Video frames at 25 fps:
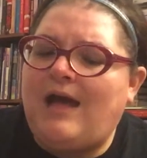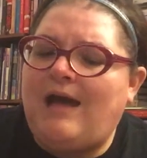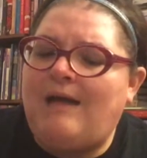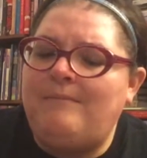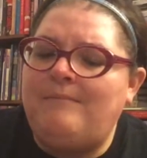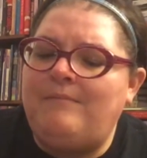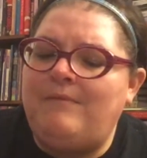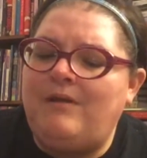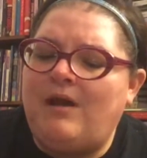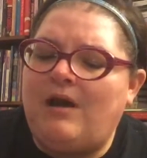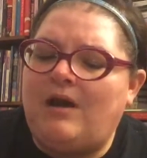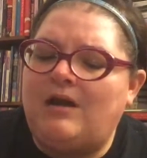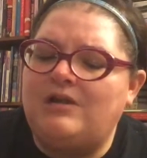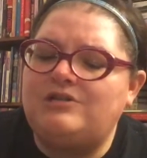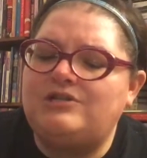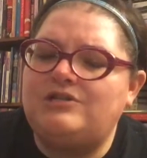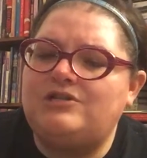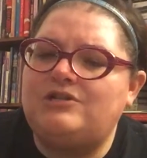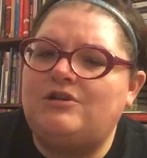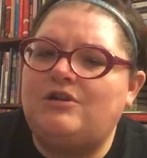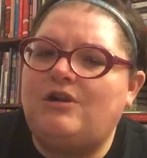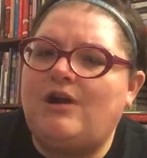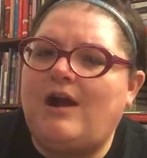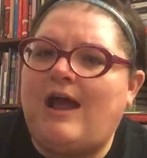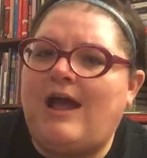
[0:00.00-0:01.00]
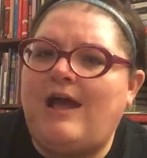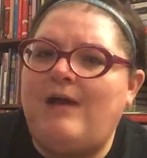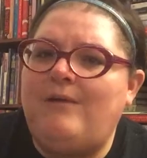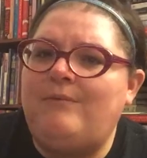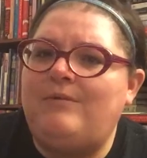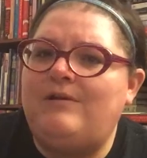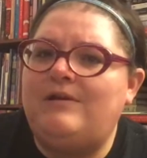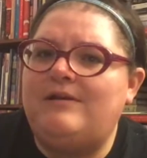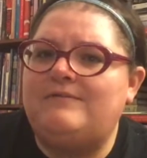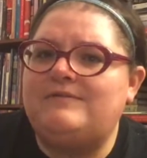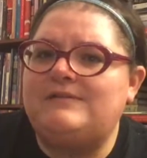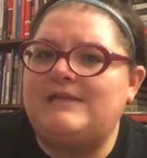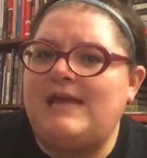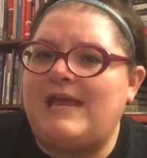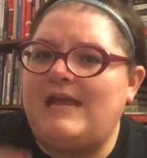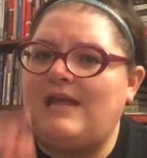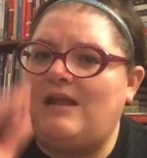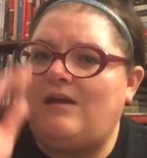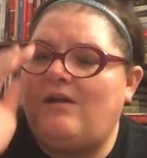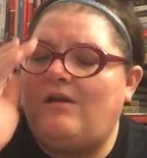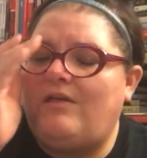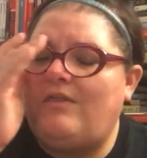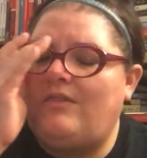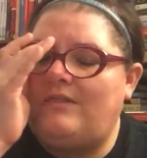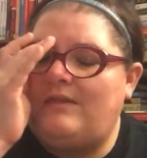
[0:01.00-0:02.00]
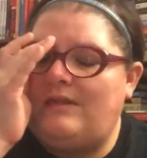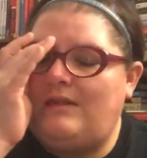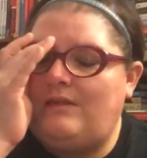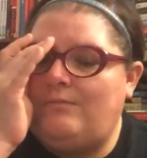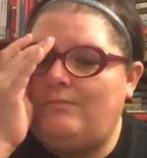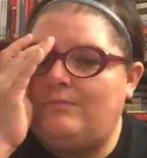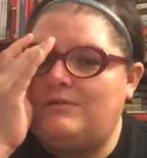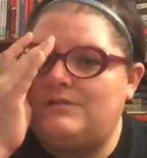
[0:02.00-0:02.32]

I'm not sure I would have taken on the